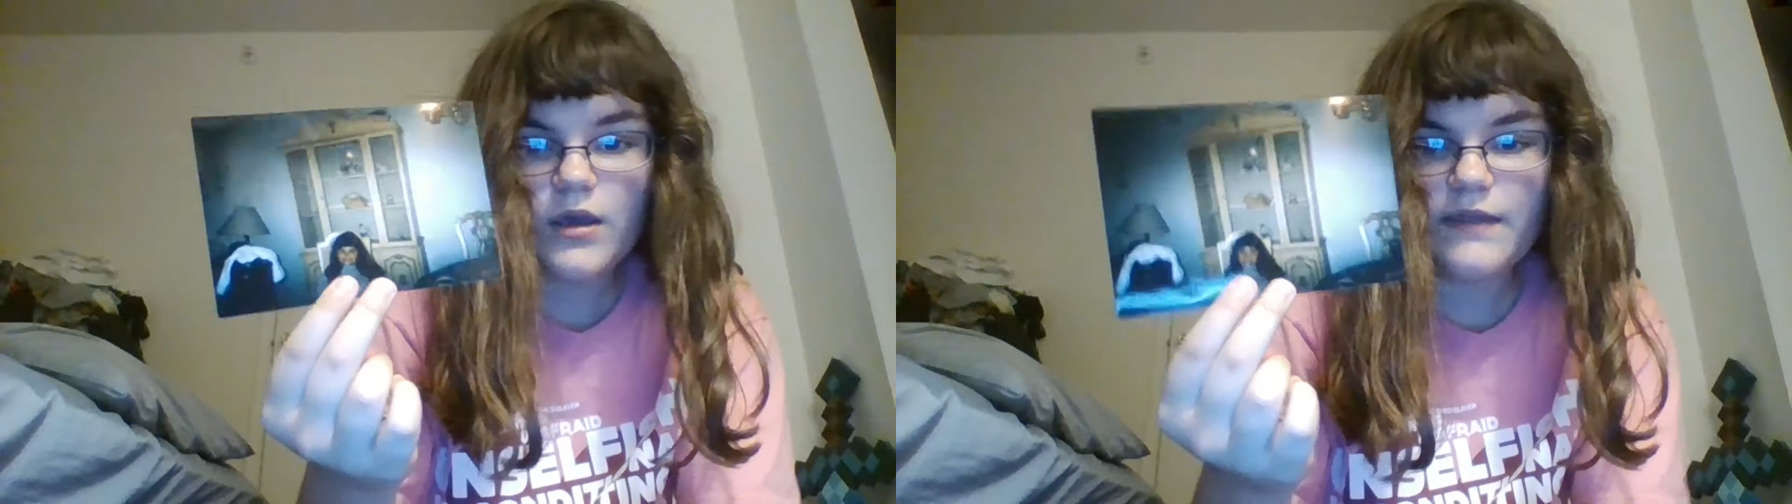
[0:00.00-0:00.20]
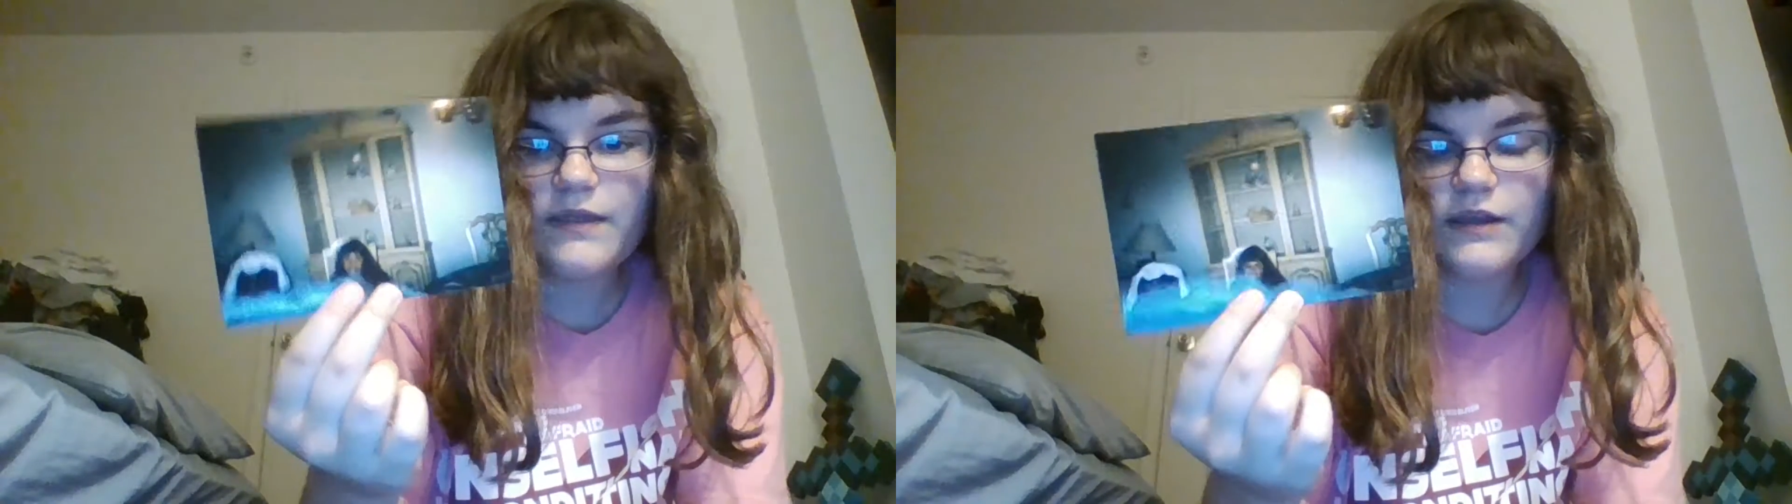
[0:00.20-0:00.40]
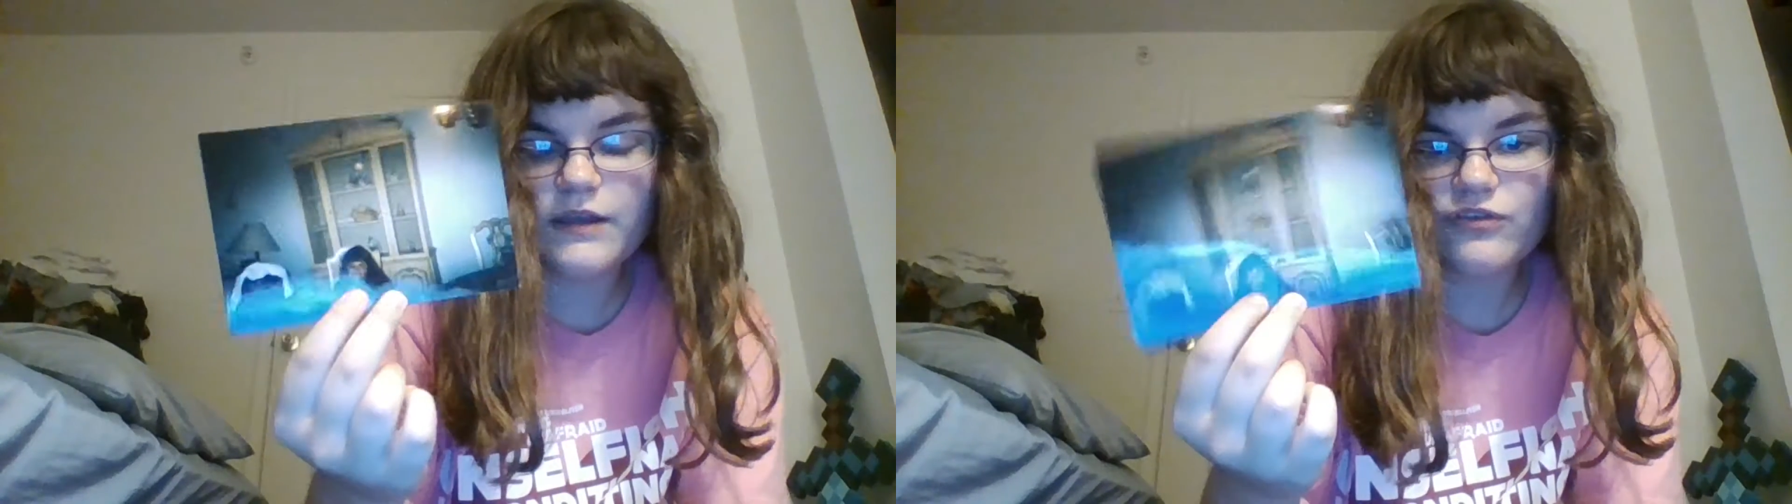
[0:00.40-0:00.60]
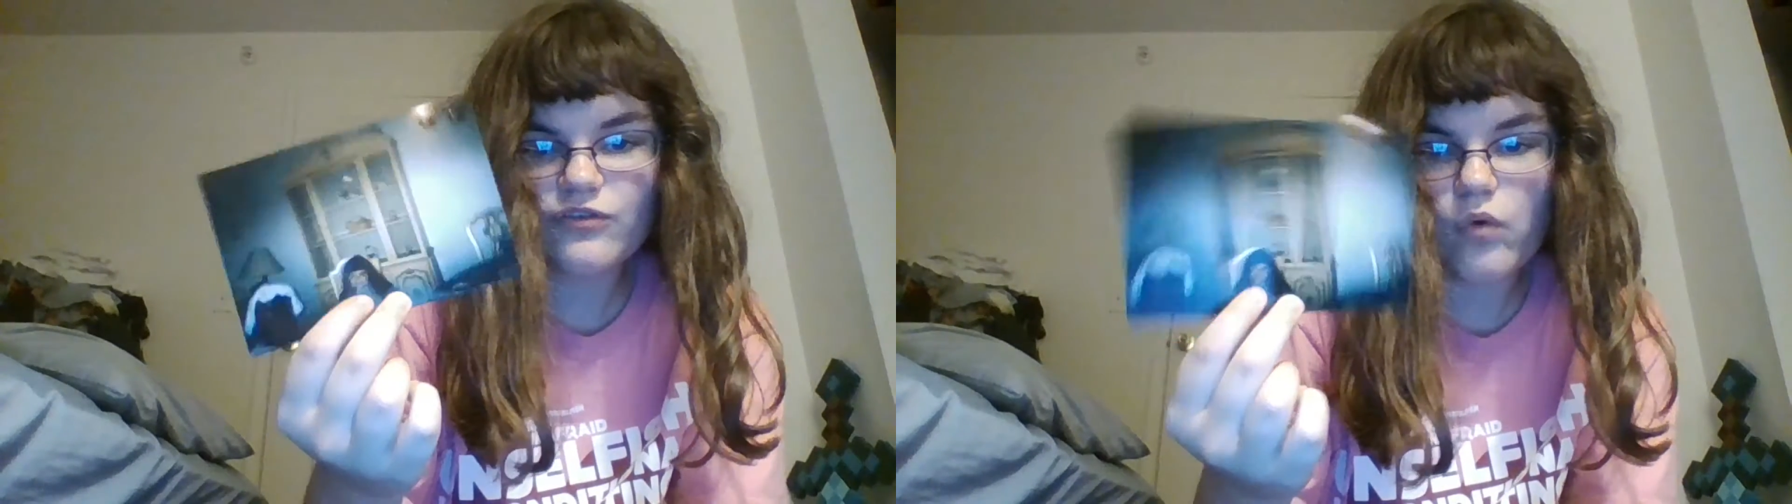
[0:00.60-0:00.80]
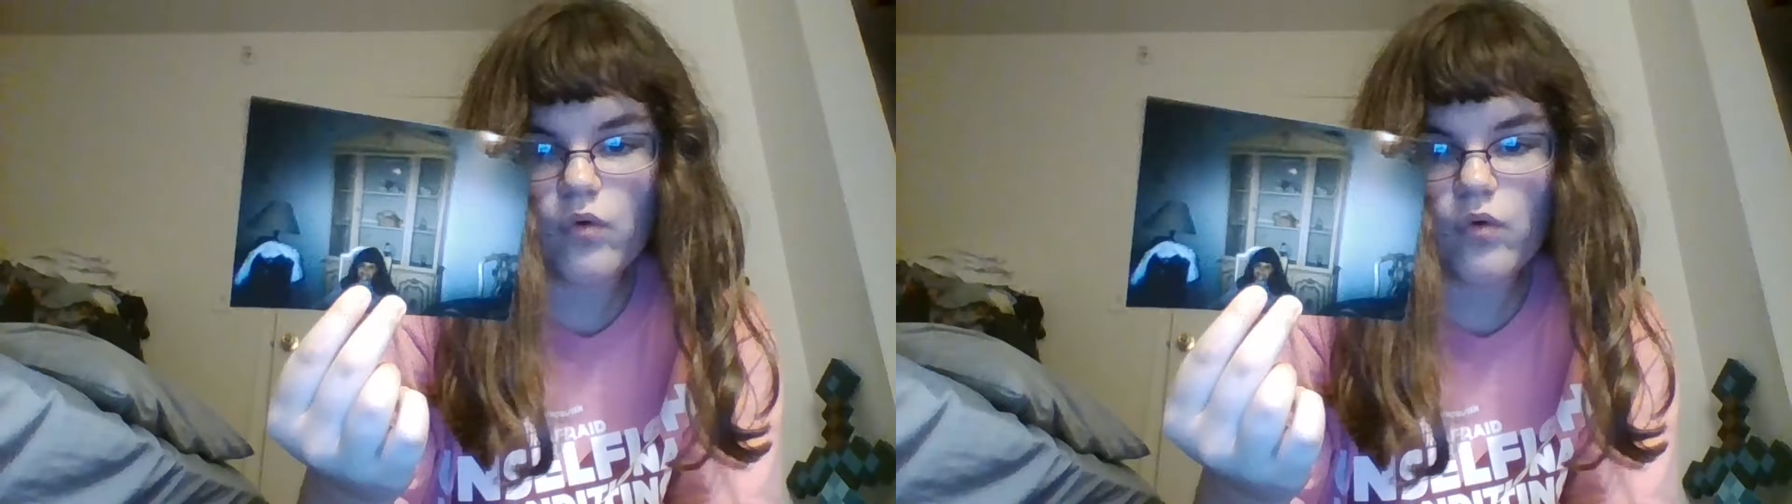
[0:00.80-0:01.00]
I think it's
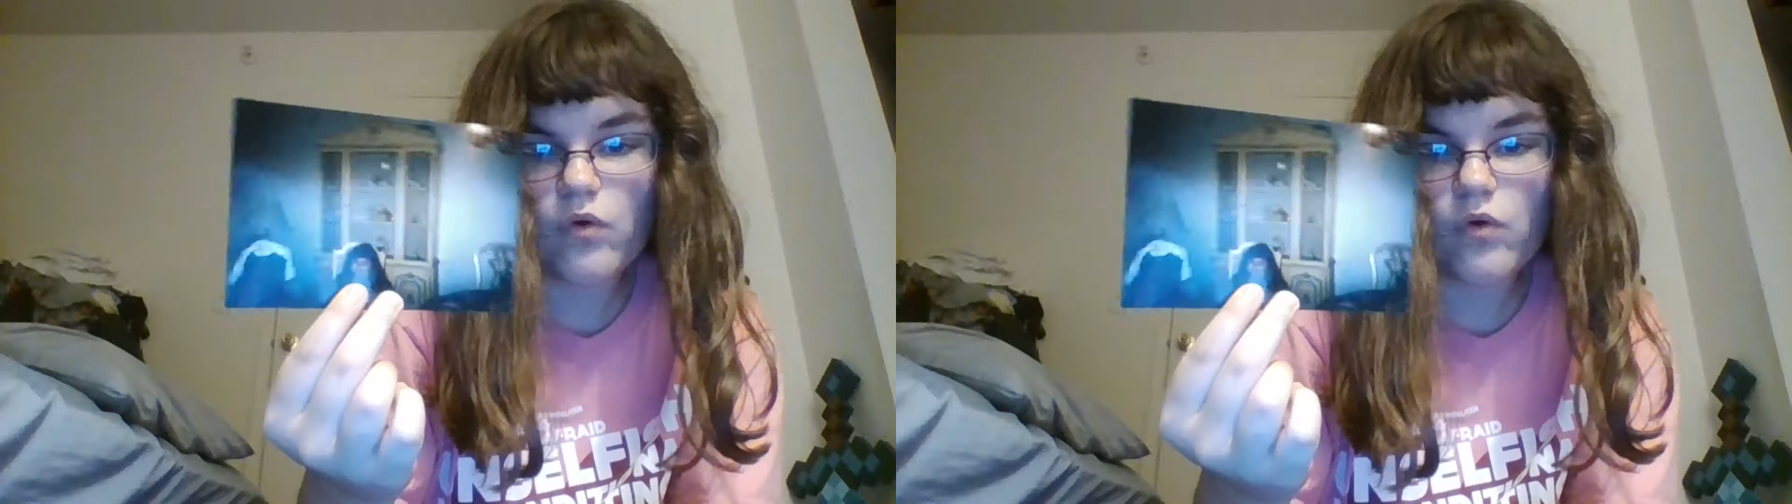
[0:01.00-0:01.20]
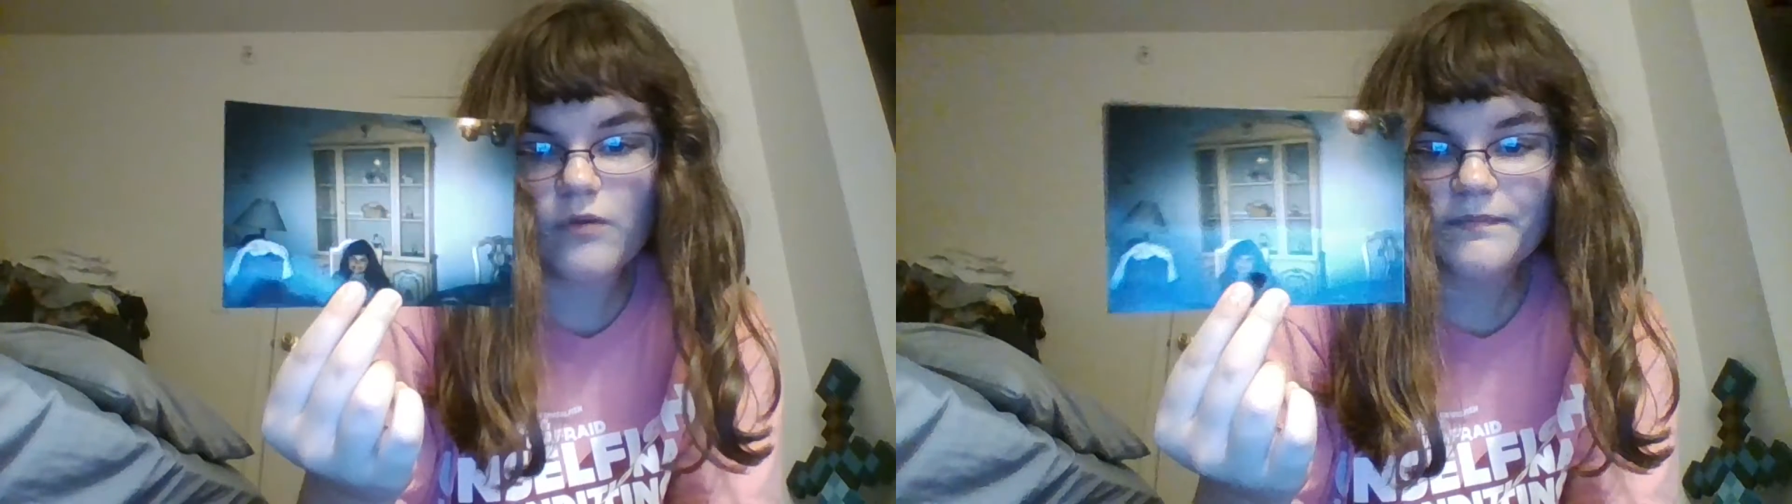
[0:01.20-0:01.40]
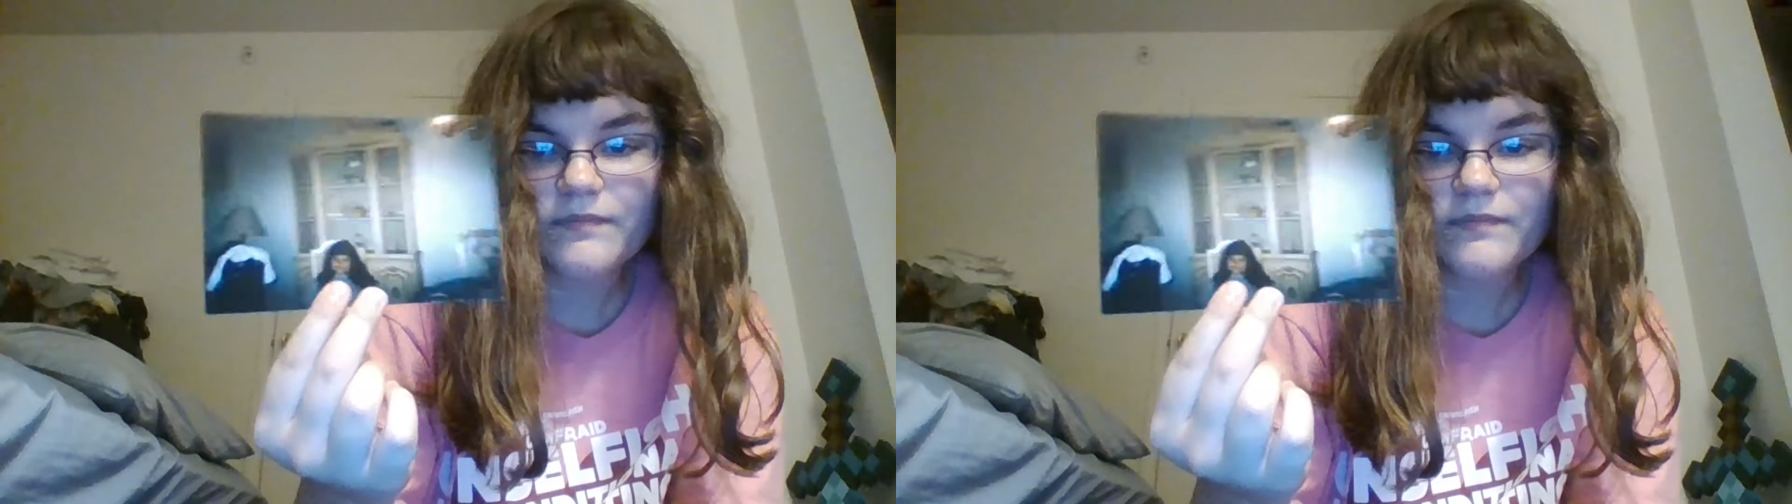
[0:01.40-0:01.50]
cool.